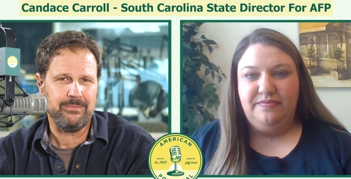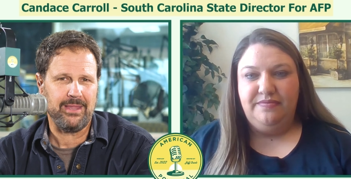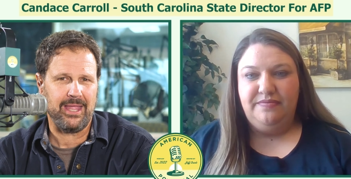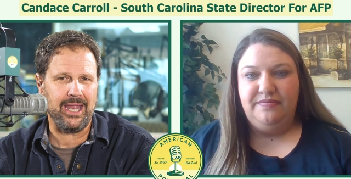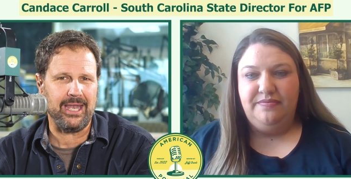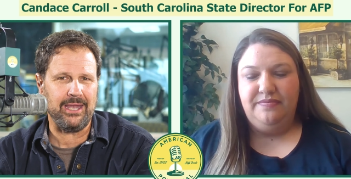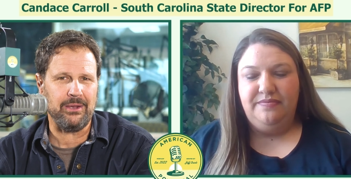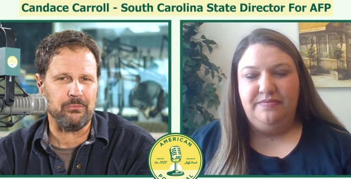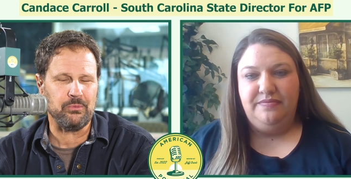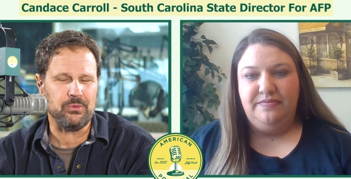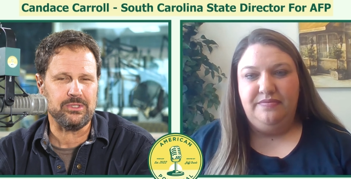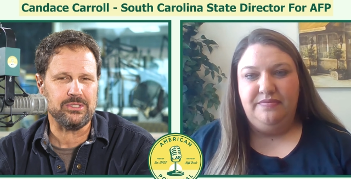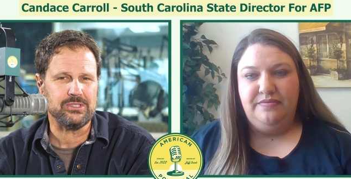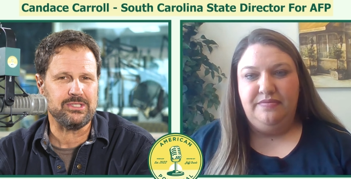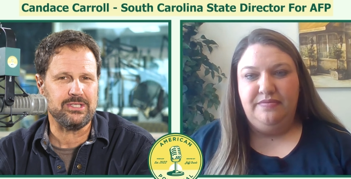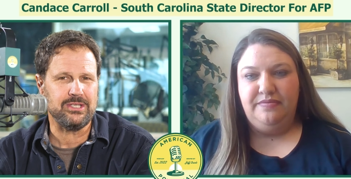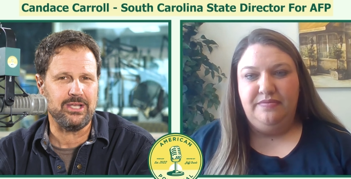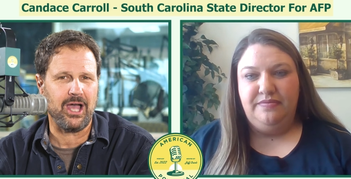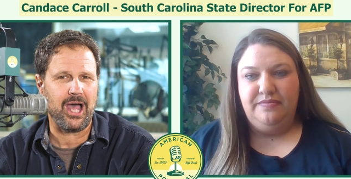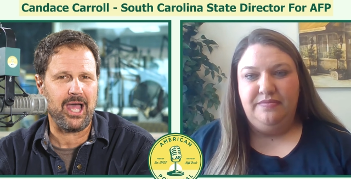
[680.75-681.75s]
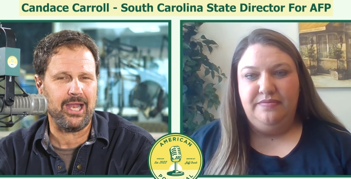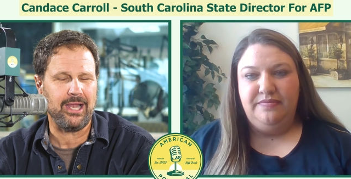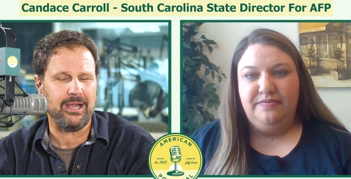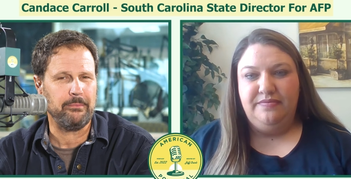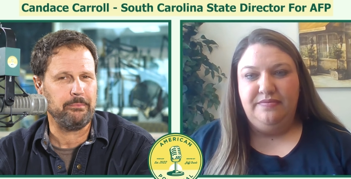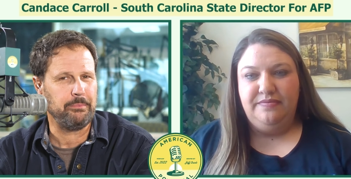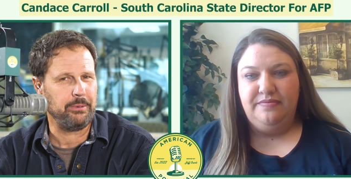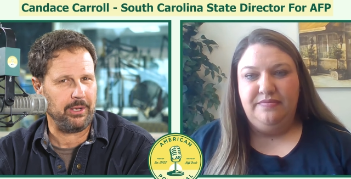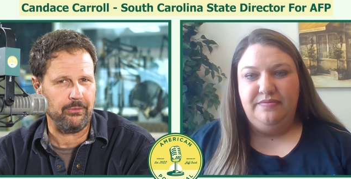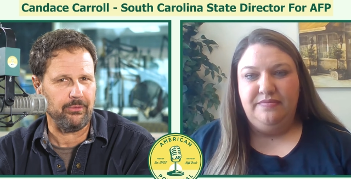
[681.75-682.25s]
Speaker 1: it was not
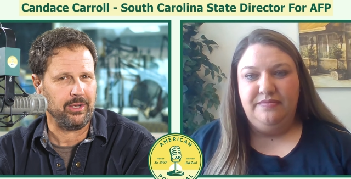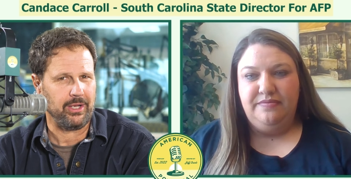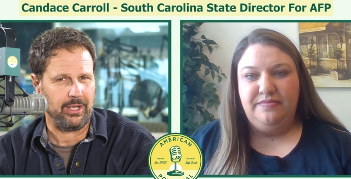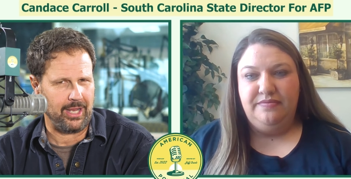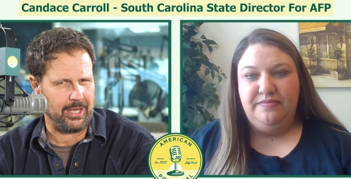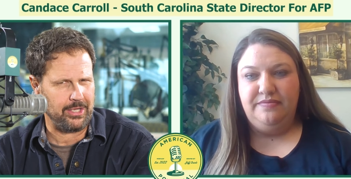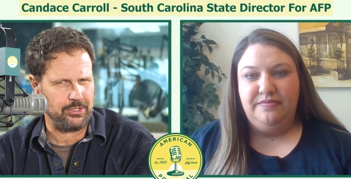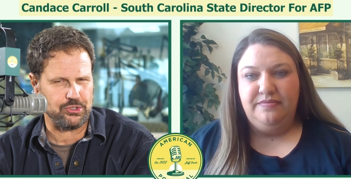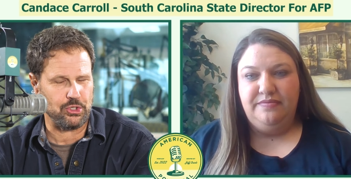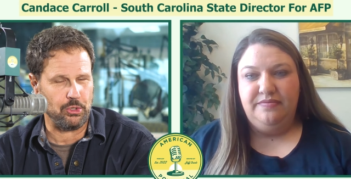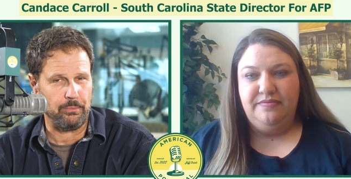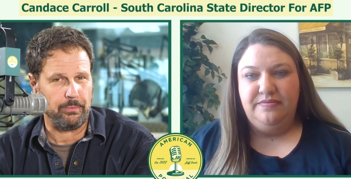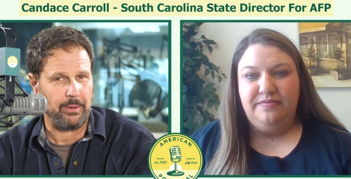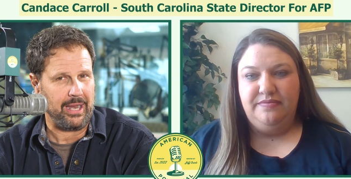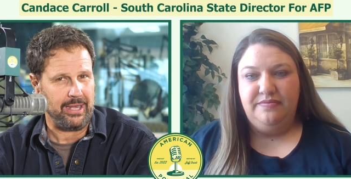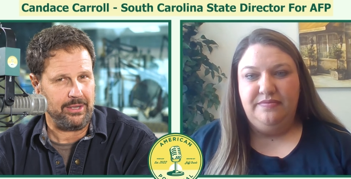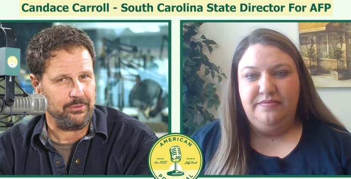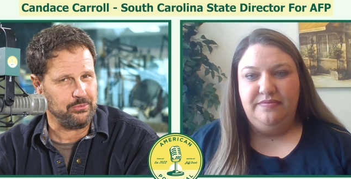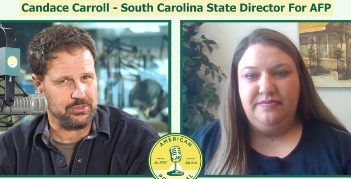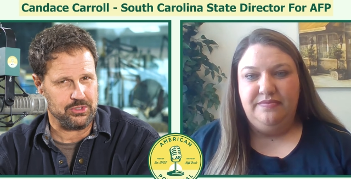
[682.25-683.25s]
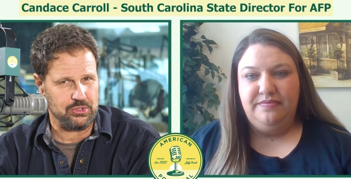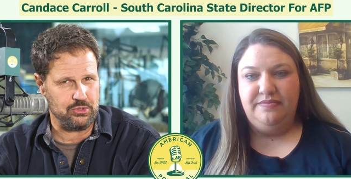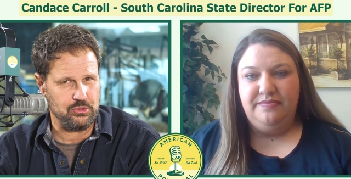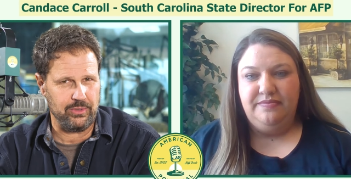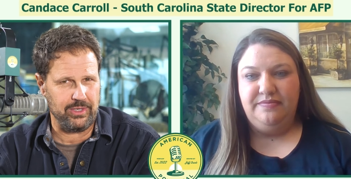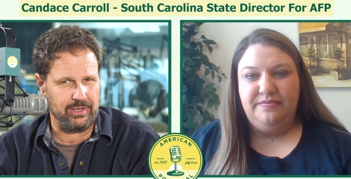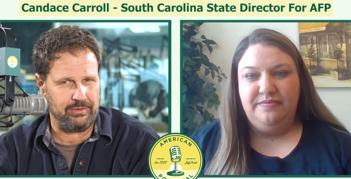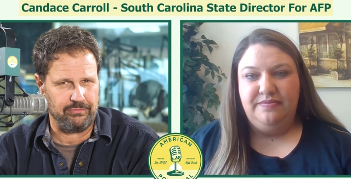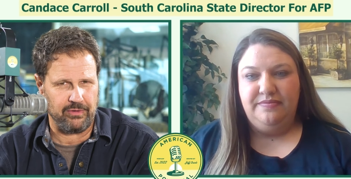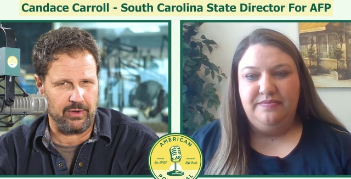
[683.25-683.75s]
appearing like Joe Biden was
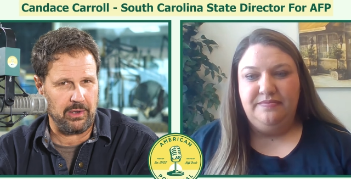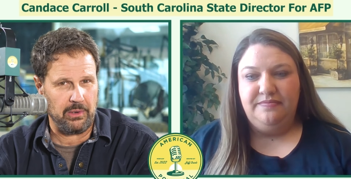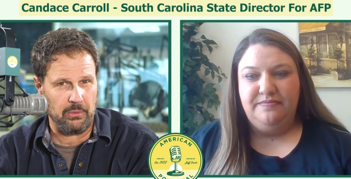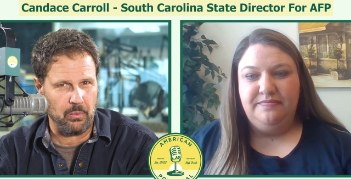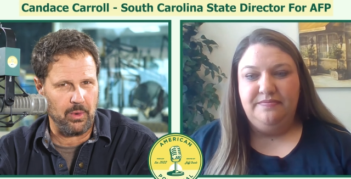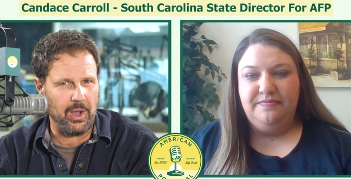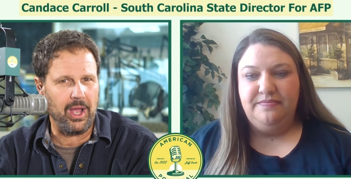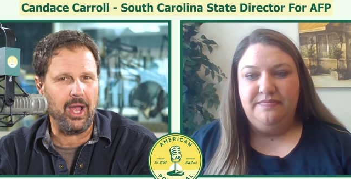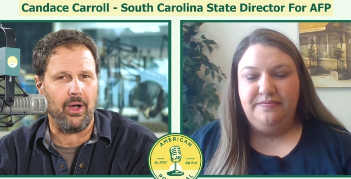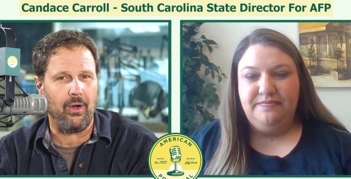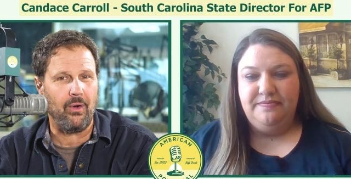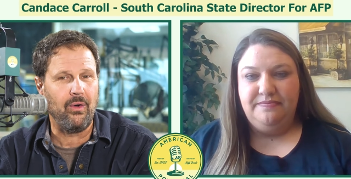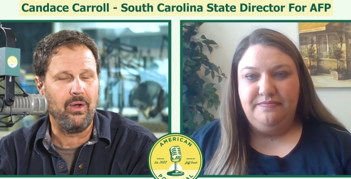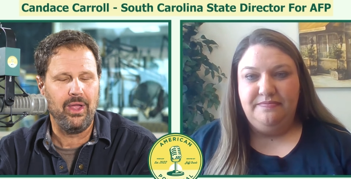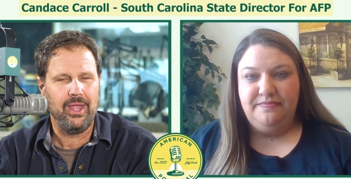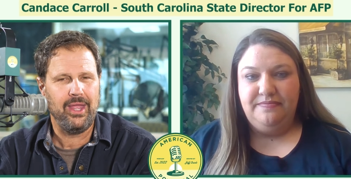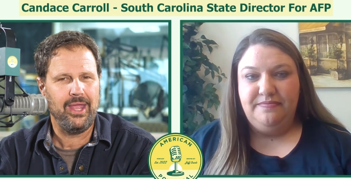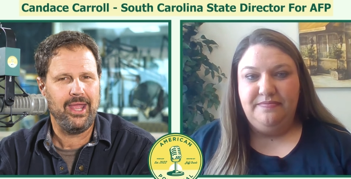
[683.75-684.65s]
doing very well.